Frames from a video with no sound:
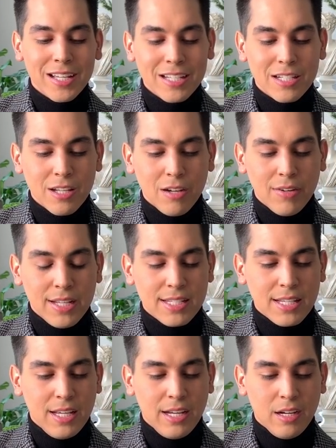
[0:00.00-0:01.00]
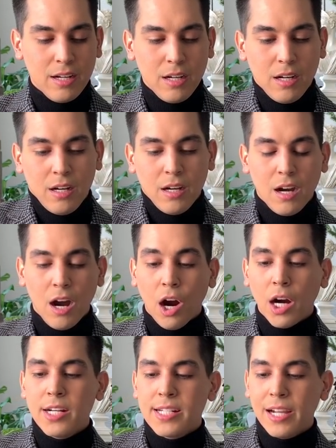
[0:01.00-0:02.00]
So it's an
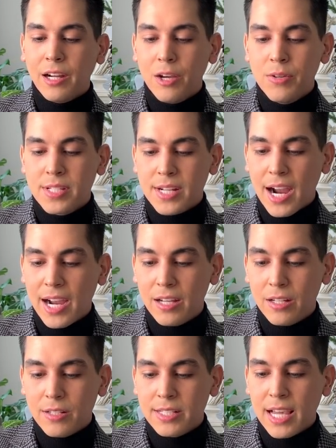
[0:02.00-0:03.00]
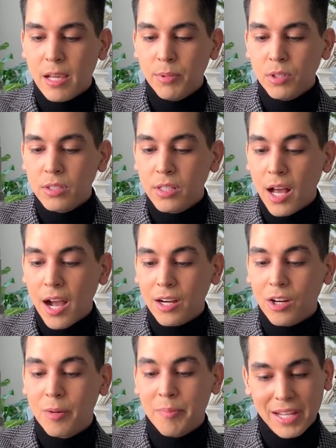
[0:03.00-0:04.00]
Art Deco style table
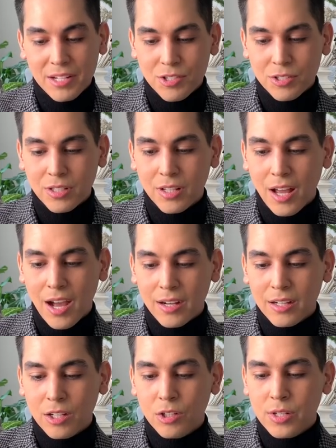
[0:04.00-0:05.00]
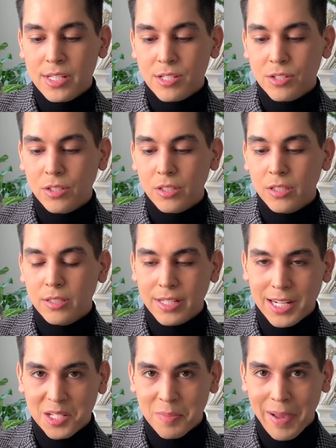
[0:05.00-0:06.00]
clock or mantle clock. Crystal
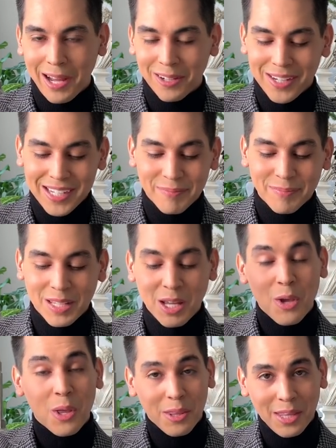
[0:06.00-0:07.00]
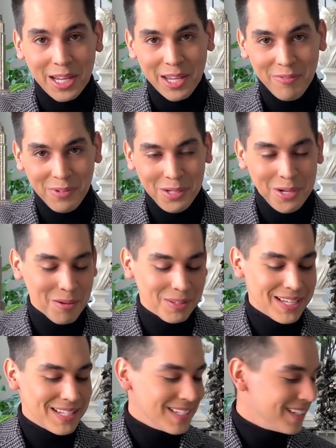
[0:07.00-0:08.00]
needs battery. Thank you for the note,
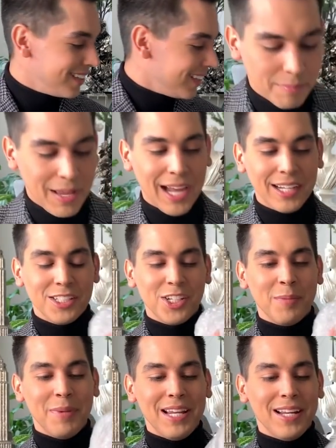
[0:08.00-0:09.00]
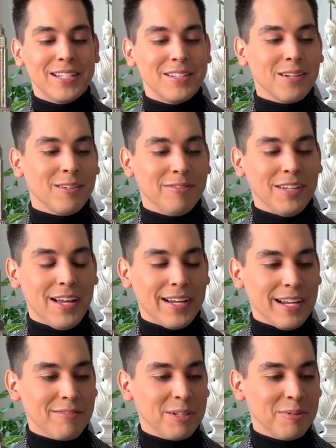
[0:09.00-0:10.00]
Liz. Packaging peanuts are
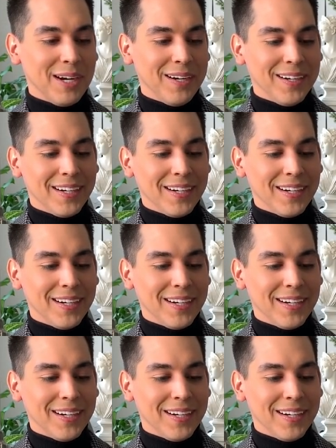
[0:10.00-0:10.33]
flying everywhere.